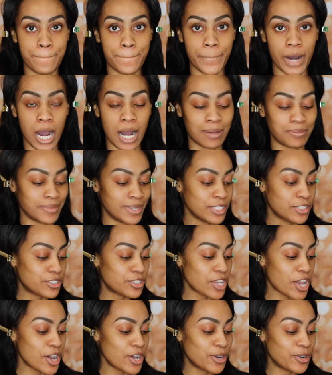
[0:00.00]
bomb.
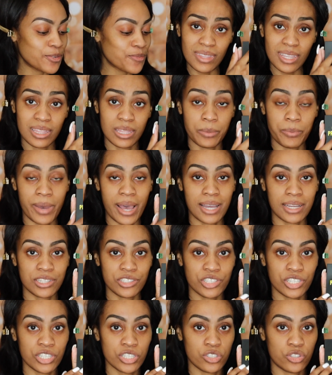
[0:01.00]
So the
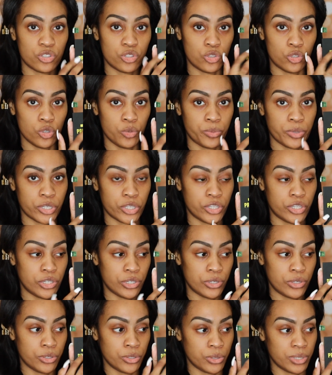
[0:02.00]
packaging is super
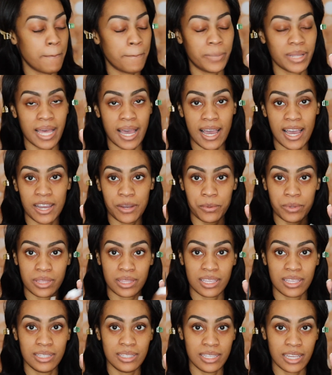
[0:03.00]
cute, black
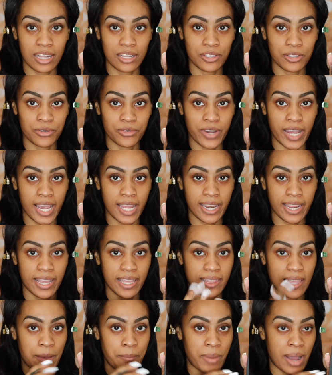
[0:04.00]
with yellow
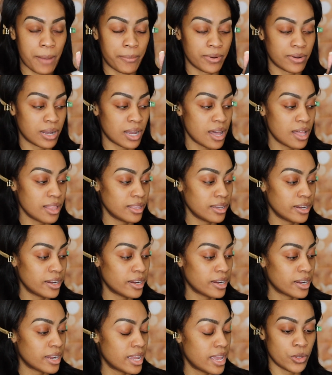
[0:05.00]
writing, that pop of
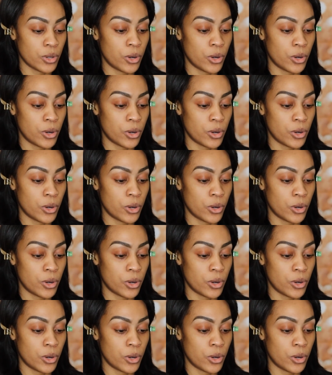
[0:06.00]
color.